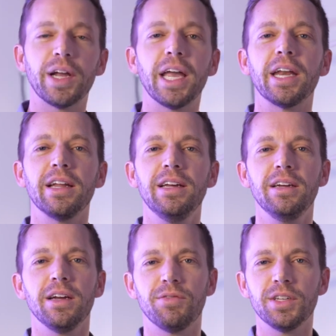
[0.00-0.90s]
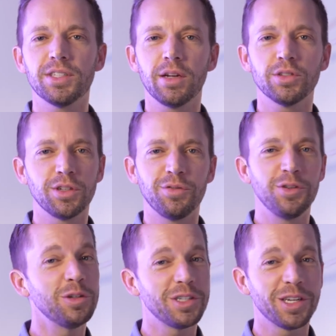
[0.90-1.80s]
again, if this sounds
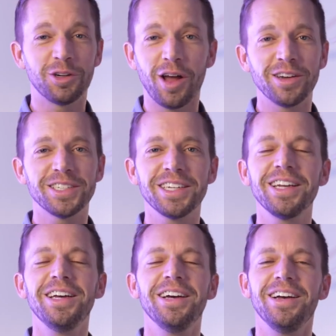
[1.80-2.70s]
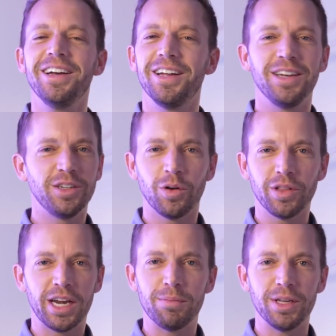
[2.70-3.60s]
confusing or daunting, don't
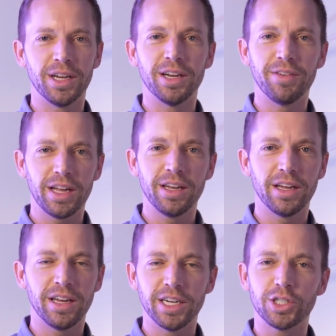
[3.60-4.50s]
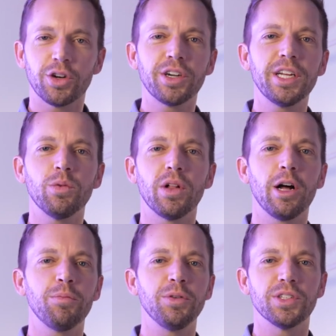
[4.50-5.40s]
let it be. An attorney will
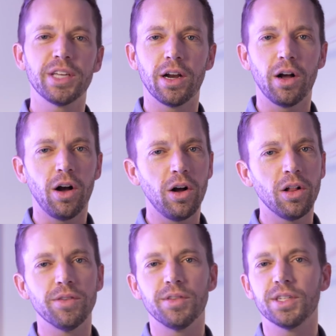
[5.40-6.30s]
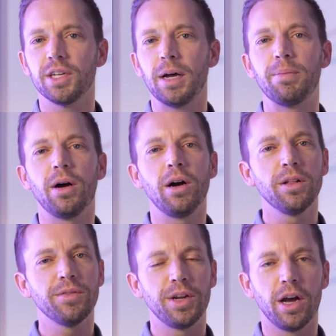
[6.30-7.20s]
help you set all of this up,
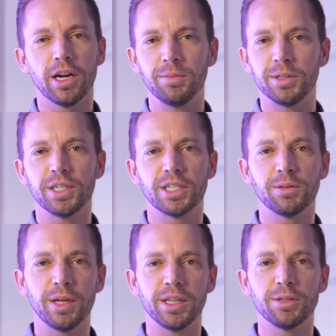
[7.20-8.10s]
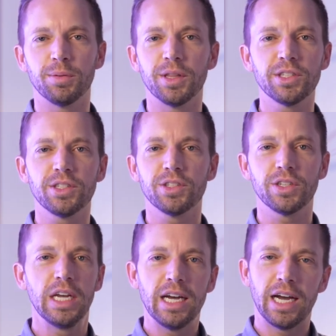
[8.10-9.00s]
all of the documents, and explain this. But
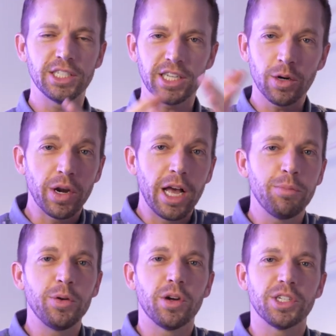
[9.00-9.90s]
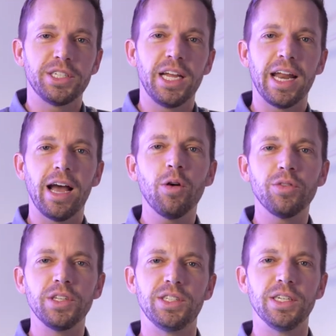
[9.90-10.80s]
I just kind of want to help you understand how
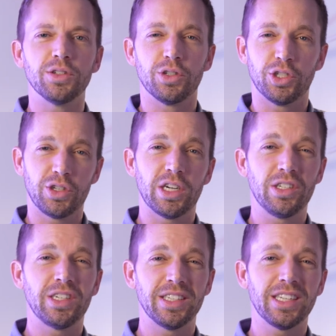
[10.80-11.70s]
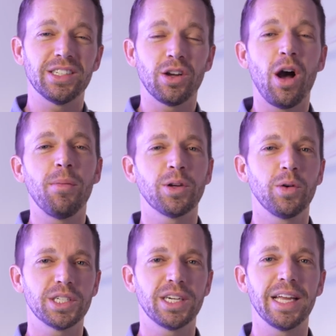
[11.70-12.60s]
these deals are structured, because that's a common
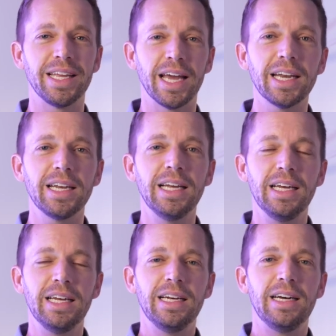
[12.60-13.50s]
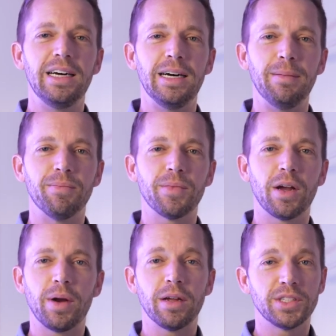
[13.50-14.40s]
question I get
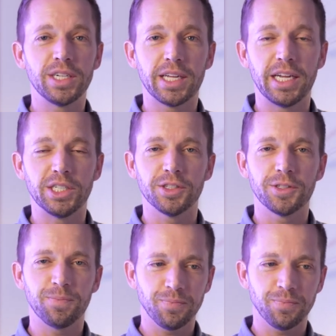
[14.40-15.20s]
around syndications.